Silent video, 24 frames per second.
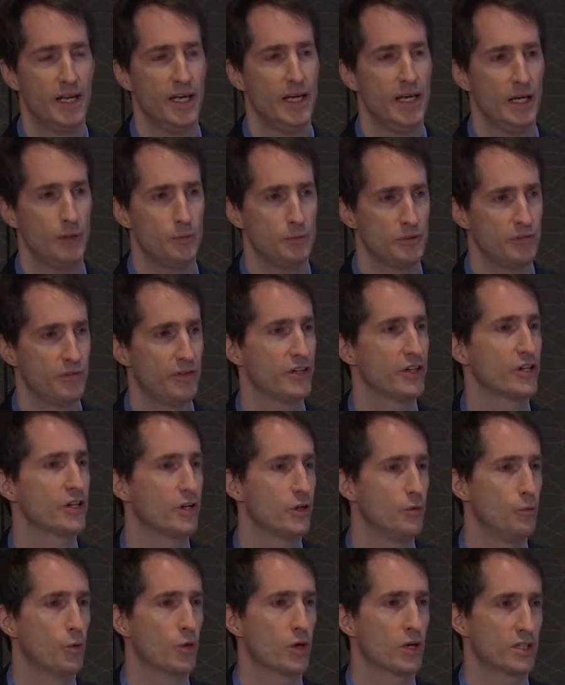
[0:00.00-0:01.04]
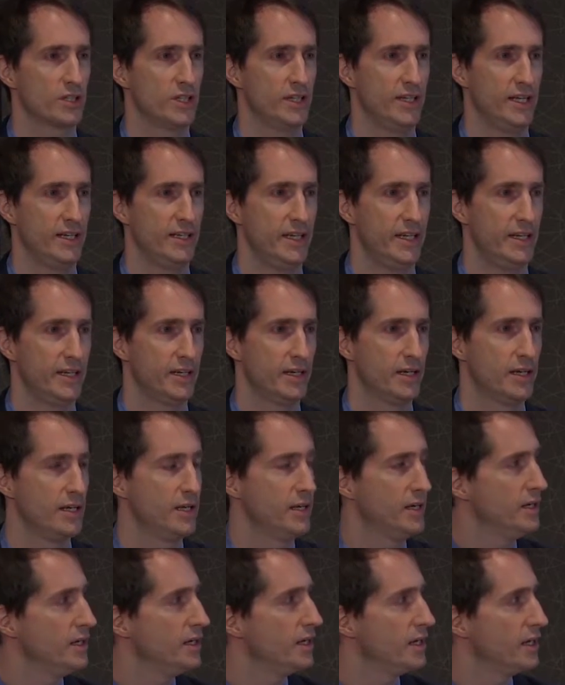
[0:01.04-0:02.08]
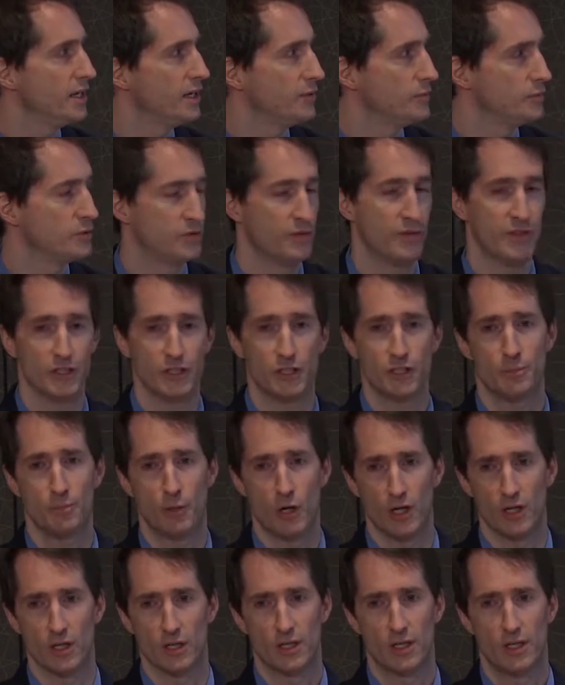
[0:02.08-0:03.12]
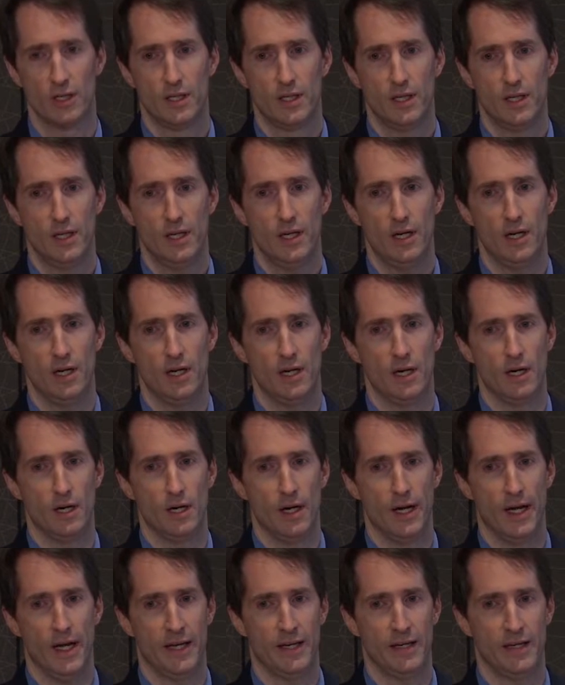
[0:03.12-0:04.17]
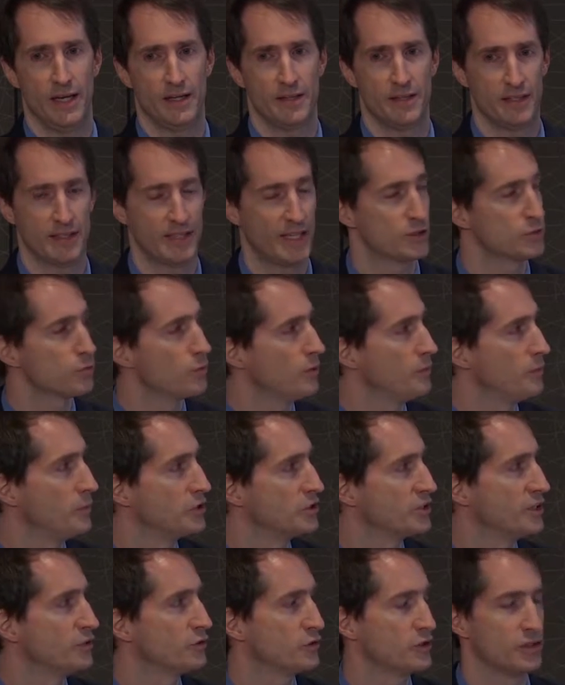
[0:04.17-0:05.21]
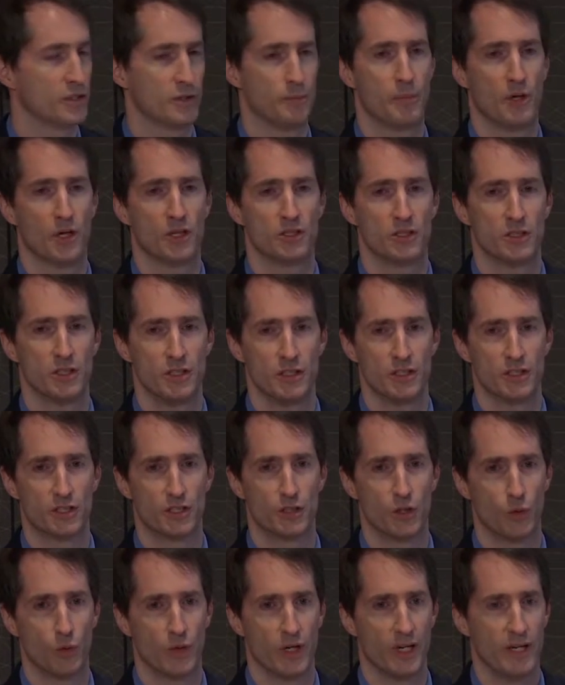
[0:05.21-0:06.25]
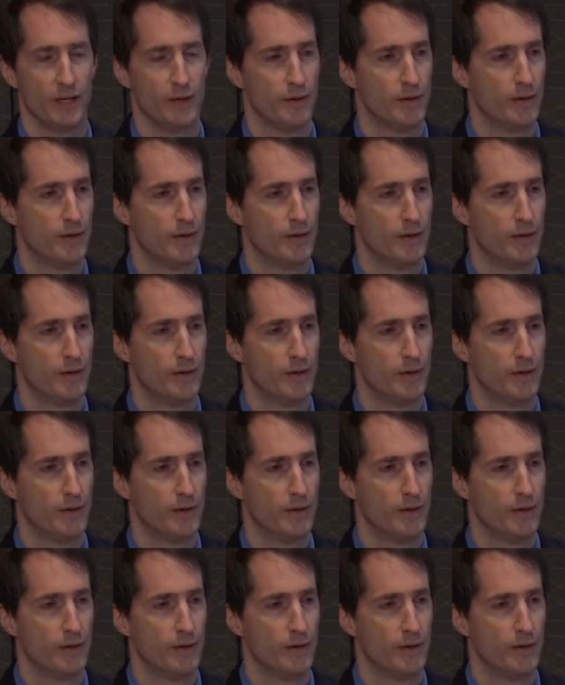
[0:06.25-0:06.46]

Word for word: It was very good work that they did. Uh, it was very smart. Uh, and I think that's one of the most interesting parts of this story.